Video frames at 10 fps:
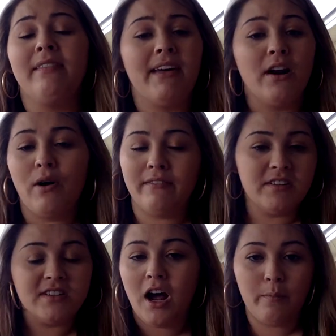don't have to
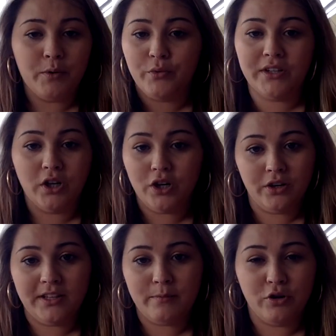stop and
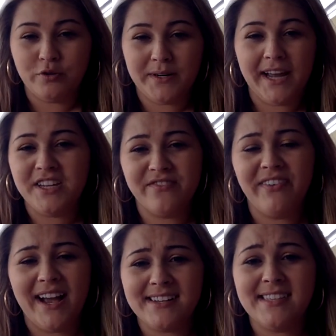relearn their multiplication facts.